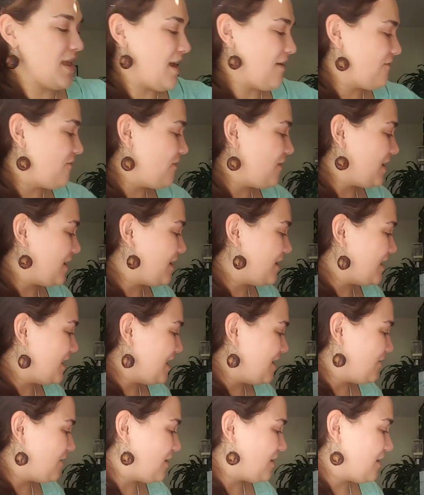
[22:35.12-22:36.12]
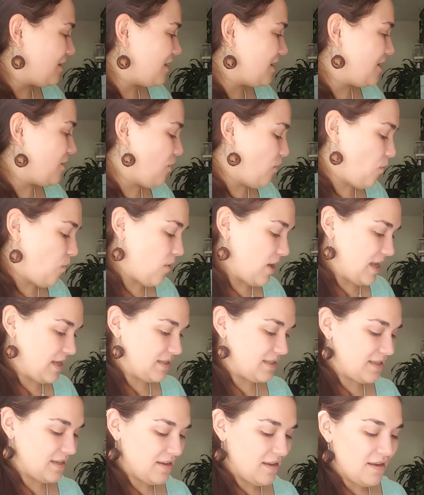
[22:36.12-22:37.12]
yeah, very, very
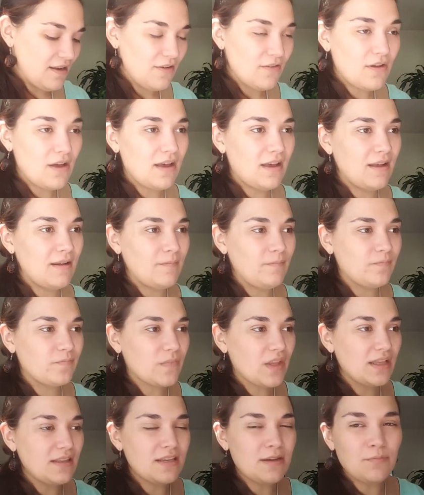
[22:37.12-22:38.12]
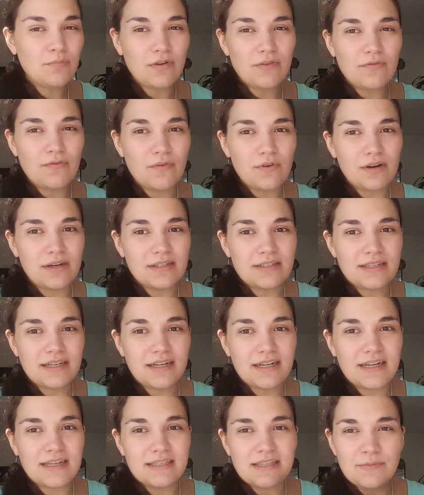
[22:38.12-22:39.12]
wet, temperate forest
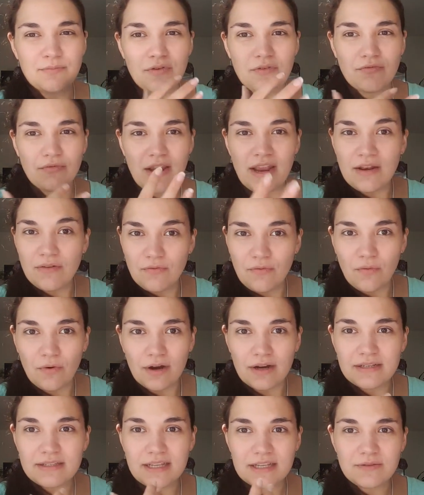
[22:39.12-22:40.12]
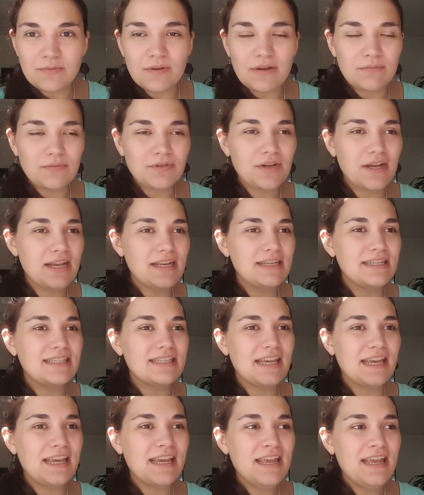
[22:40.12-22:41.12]
areas, temperate rainforest. That's what I'm trying to
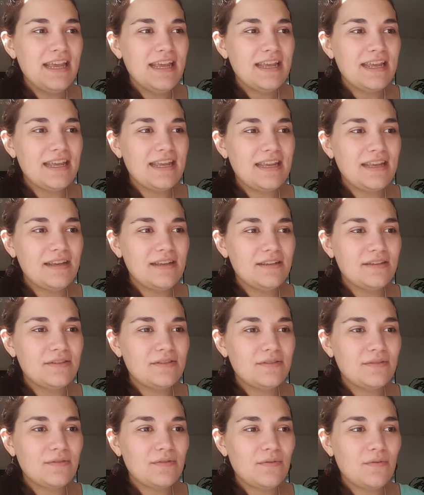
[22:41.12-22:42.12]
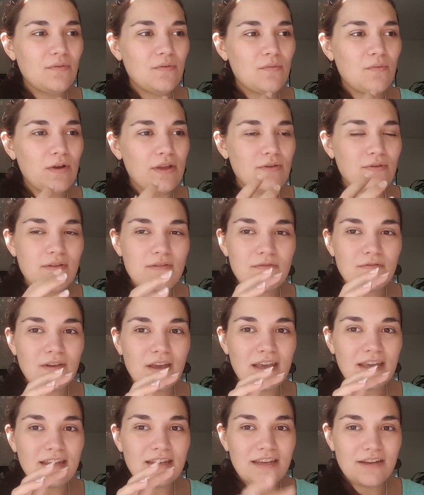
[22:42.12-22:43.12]
say is what you can
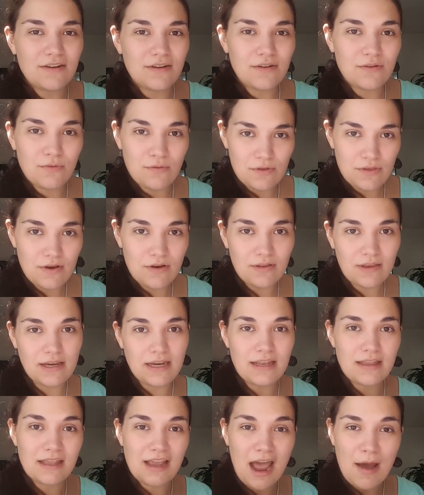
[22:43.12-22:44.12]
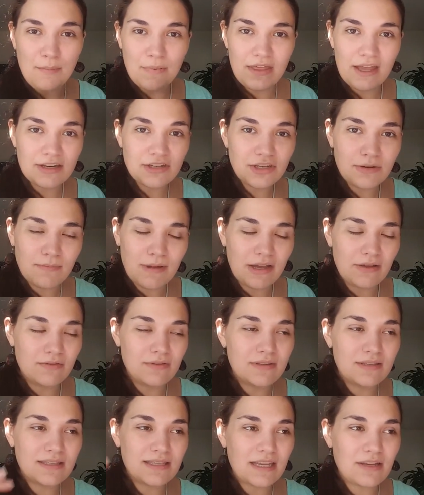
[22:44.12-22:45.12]
find here in North Carolina in the Appalachian
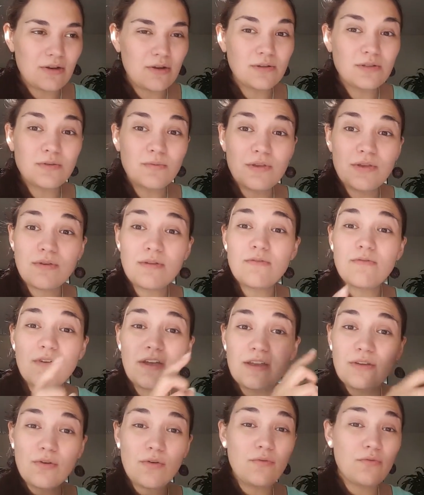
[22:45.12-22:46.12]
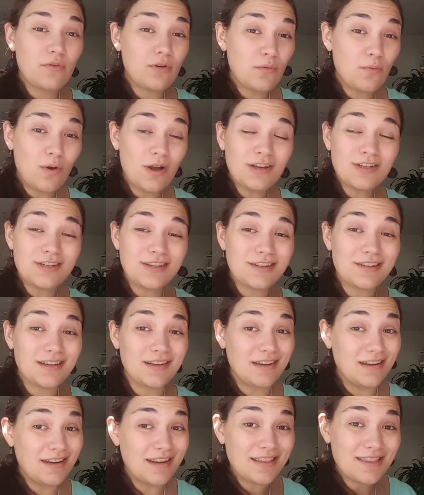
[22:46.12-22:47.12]
Mountains, and also what you can find over in
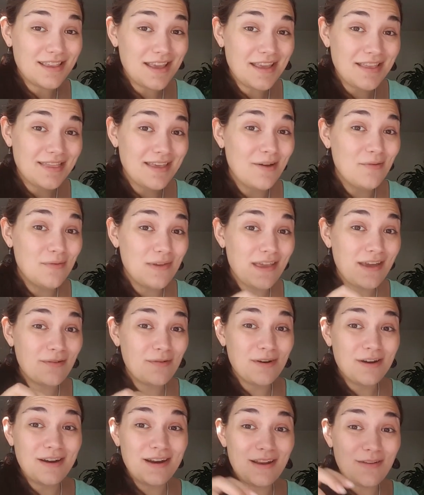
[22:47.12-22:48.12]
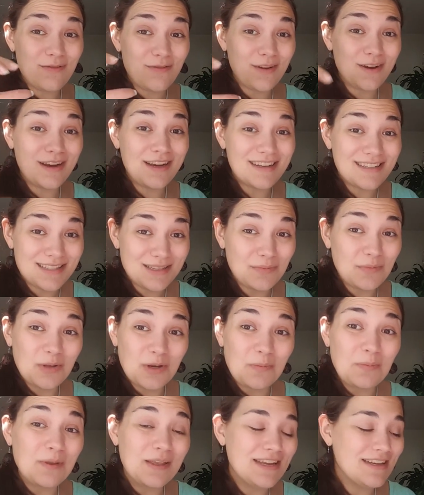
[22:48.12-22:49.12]
Washington. And I think that we were in very
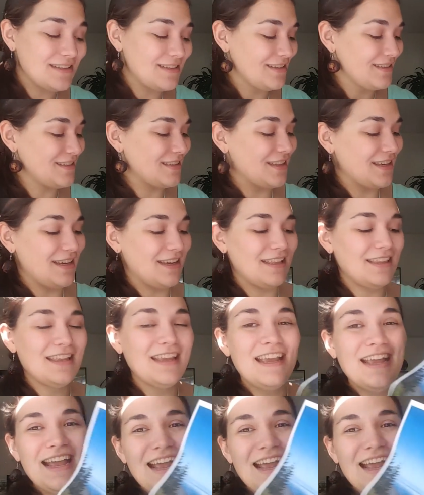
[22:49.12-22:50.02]
similar places then.